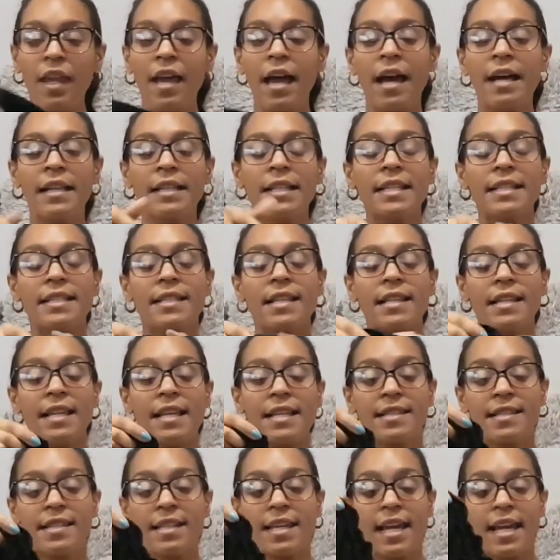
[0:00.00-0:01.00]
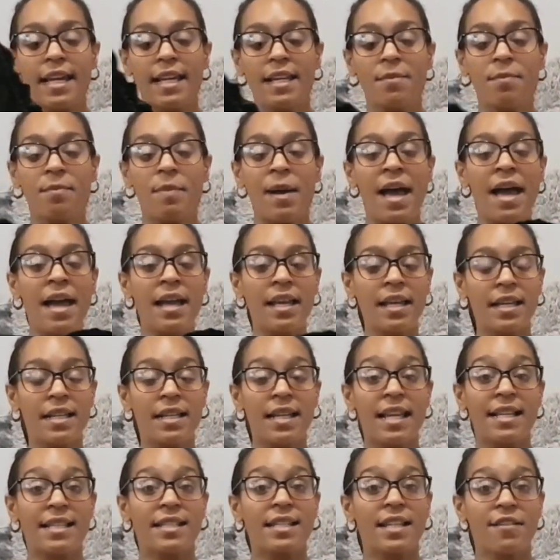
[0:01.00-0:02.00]
and it's elasticated back.
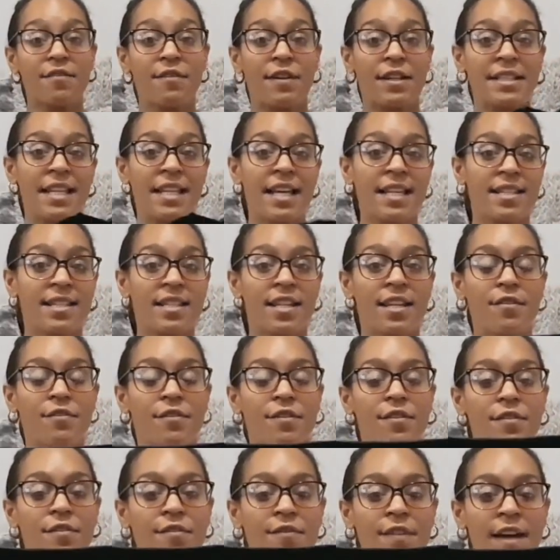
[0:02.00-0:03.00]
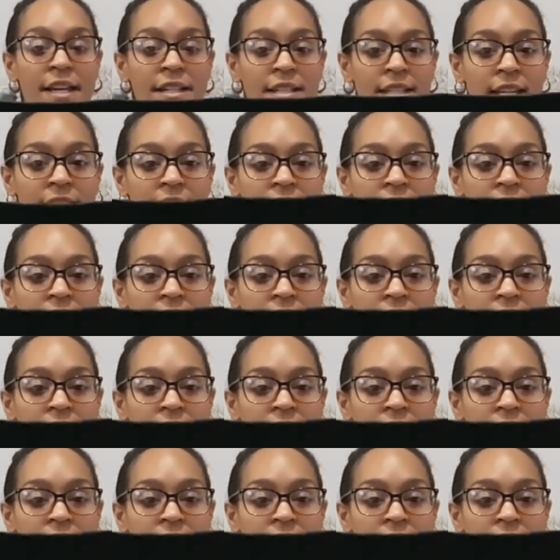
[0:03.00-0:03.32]
Elastic fantastic for fat